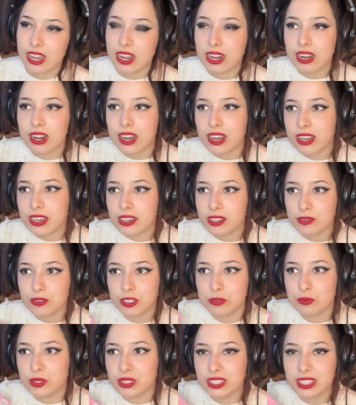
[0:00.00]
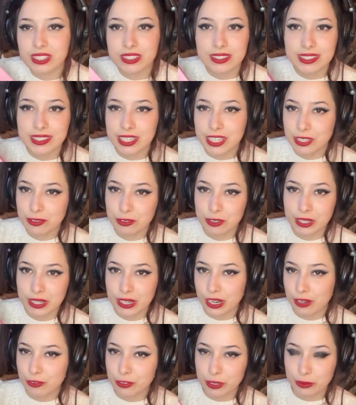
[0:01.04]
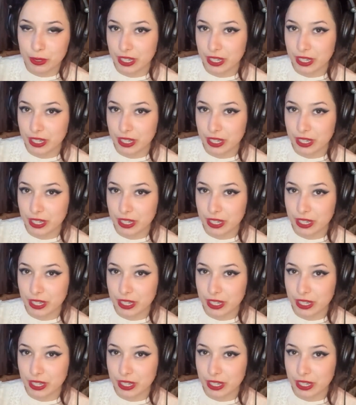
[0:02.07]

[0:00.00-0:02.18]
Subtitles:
and I have just been like savoring every